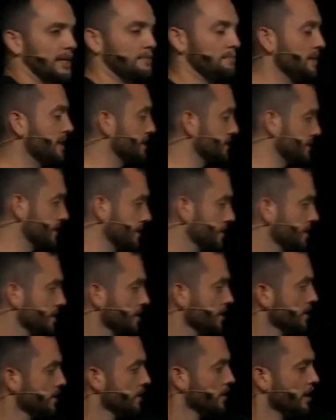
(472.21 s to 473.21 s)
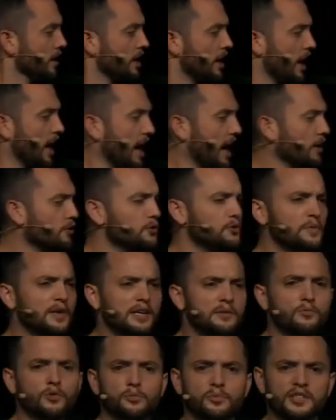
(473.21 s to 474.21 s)
how to meditate. Uh, how could we make
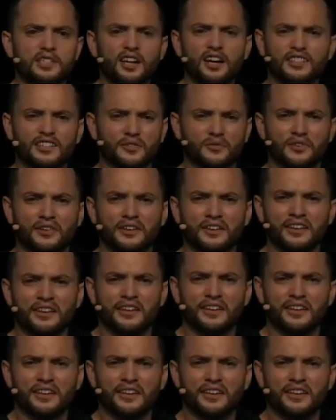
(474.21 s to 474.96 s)
it more productive?